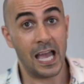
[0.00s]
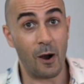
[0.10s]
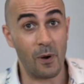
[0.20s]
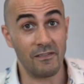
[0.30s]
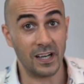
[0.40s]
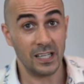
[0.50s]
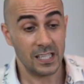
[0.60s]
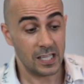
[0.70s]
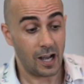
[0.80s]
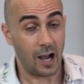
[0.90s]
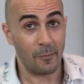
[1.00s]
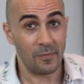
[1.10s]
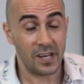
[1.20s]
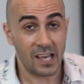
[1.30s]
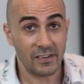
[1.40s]
However,
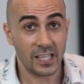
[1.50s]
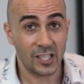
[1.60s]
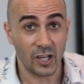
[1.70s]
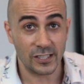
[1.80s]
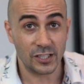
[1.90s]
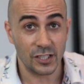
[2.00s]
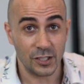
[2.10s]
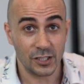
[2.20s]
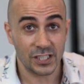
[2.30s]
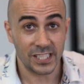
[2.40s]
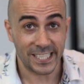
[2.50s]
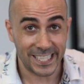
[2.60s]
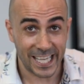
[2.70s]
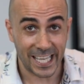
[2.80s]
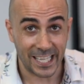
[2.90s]
I'm never going to use it
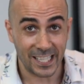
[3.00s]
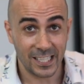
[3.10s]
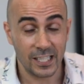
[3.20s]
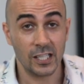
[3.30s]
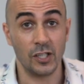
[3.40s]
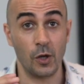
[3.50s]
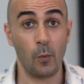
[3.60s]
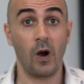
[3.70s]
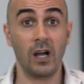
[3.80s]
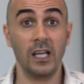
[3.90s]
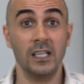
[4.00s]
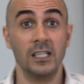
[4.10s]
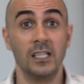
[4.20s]
again. You know why?